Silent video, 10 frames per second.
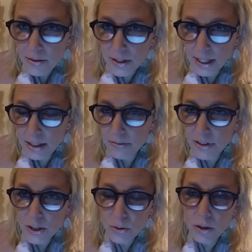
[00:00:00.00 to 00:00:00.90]
the
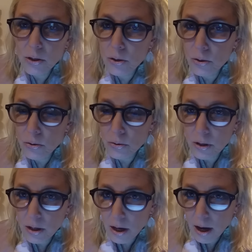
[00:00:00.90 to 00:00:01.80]
individual who
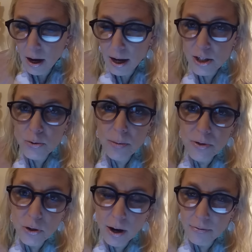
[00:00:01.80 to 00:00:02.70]
uh,
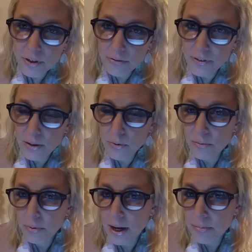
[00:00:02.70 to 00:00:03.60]
sweeps you off their feet
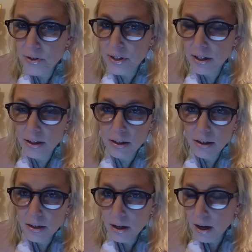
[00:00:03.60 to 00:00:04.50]
with perhaps their
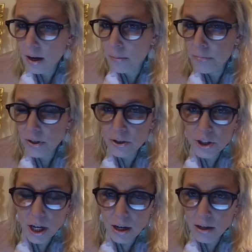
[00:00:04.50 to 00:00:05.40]
um, their
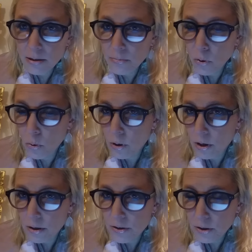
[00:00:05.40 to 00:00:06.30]
charm
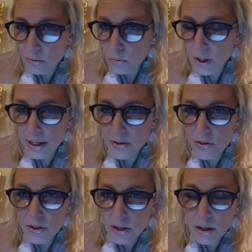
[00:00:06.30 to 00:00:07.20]
or their
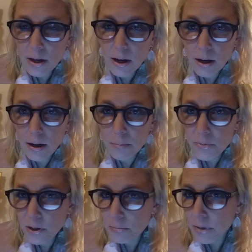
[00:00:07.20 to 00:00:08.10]
wit, um,
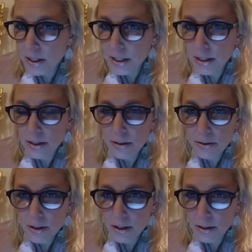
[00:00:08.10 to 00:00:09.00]
their money,
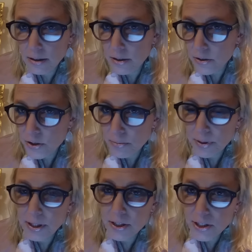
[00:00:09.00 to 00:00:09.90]
their
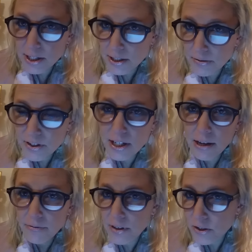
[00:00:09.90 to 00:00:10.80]
superior sense of
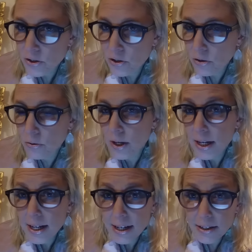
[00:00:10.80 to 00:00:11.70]
self, and so
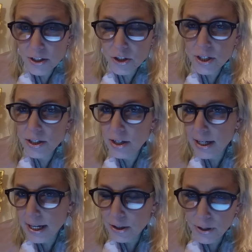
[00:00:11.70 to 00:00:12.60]
initially
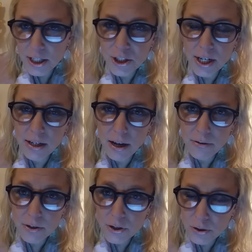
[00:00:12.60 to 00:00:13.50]
they ingratiate
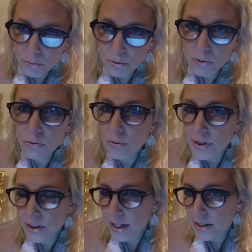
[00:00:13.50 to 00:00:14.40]
others through
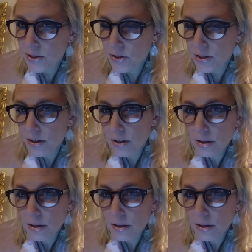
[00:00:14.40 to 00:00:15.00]
this